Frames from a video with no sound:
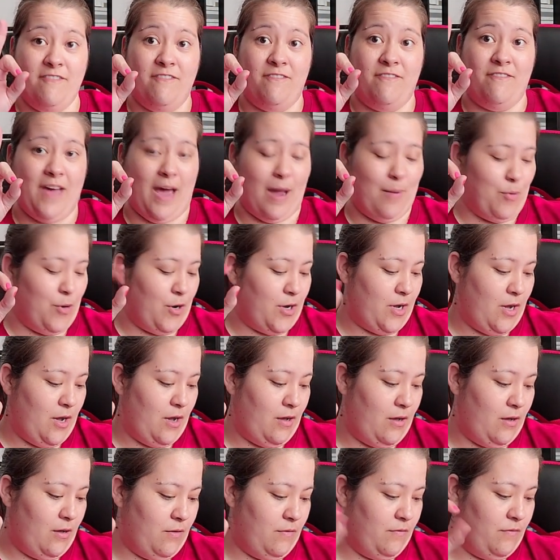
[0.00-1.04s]
Fabric,
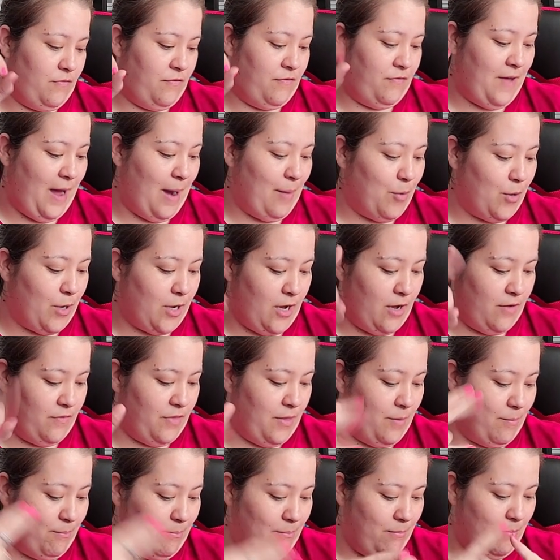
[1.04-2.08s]
of fabric of the
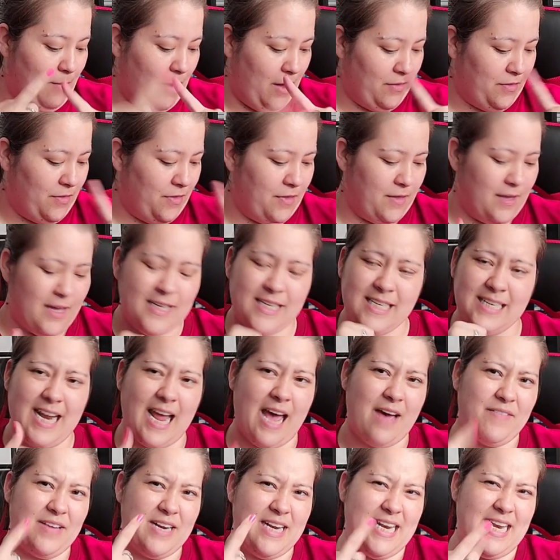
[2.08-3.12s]
month. It didn't
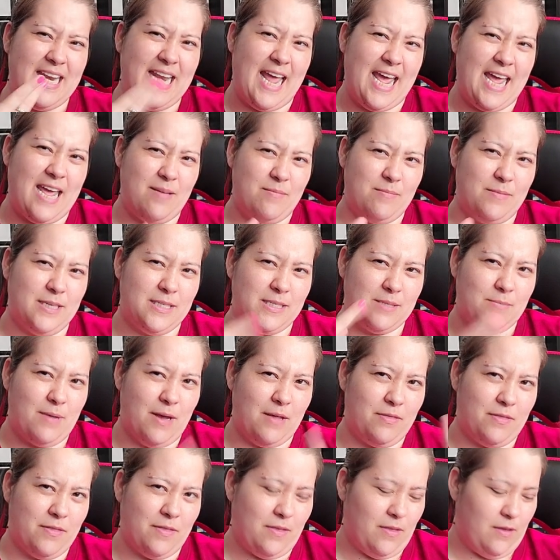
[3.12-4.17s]
have a name this
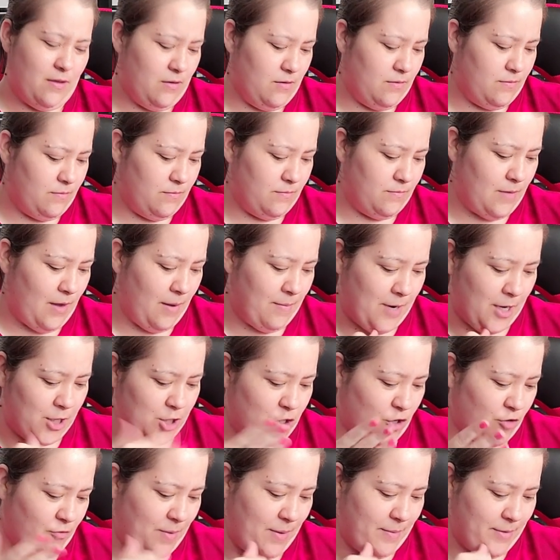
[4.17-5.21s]
month, I'm not
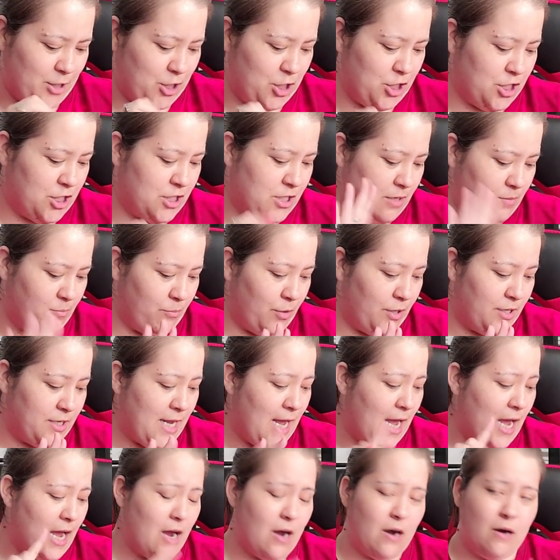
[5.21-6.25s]
sure if maybe she just didn't put
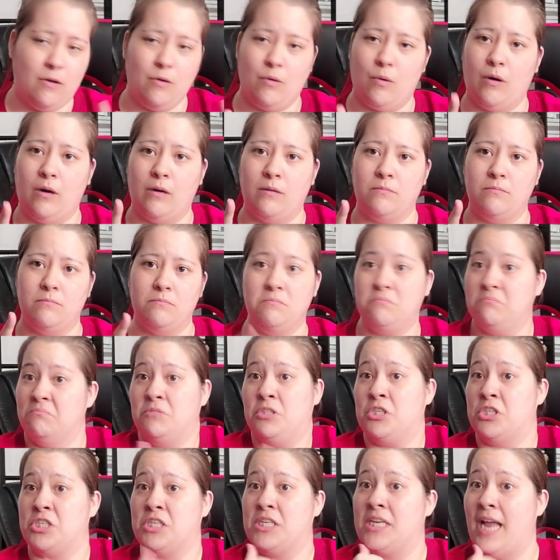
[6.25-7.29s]
down or
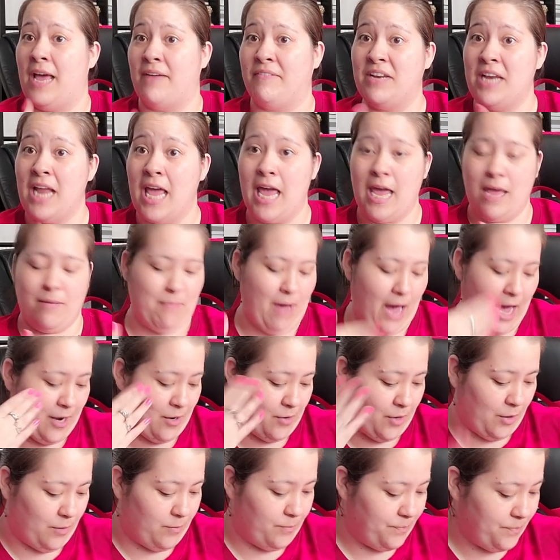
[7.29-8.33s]
just didn't have a name. I
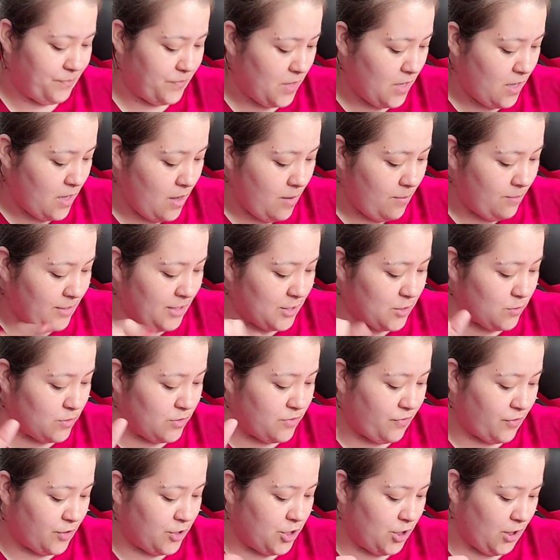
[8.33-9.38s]
don't know. But this one's
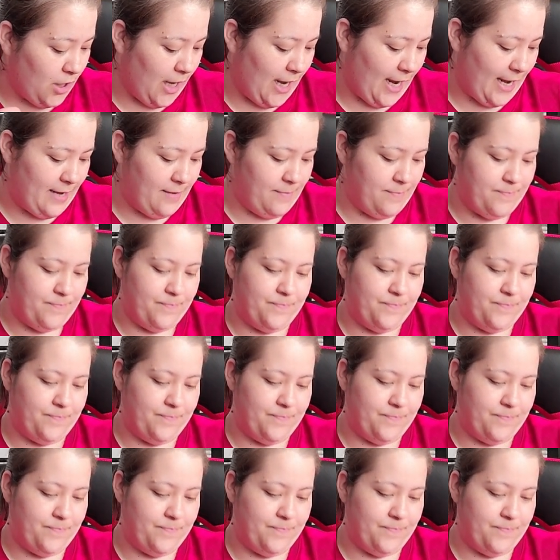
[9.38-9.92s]
for July.